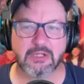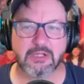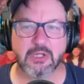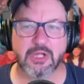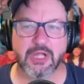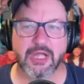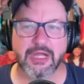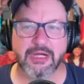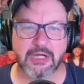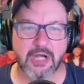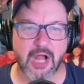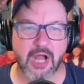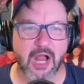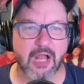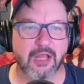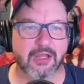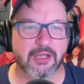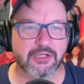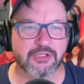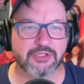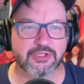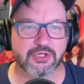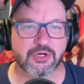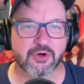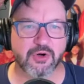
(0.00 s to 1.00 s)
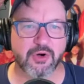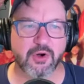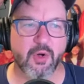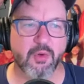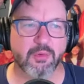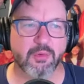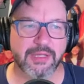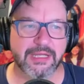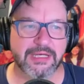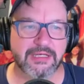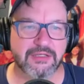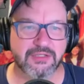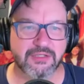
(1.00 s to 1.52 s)
acknowledge her,
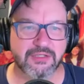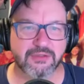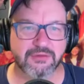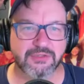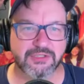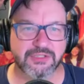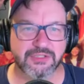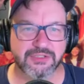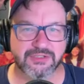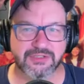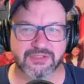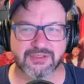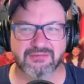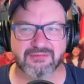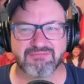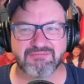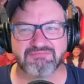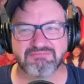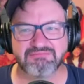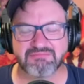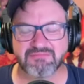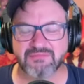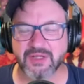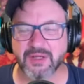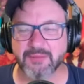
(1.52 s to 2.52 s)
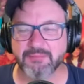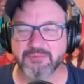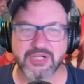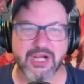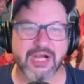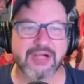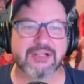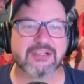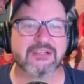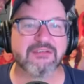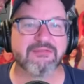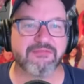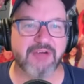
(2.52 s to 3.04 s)
only to just
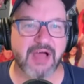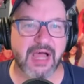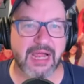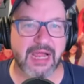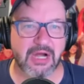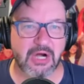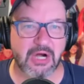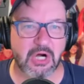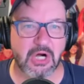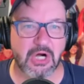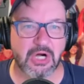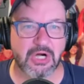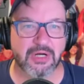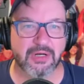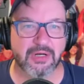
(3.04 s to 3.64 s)
objectify her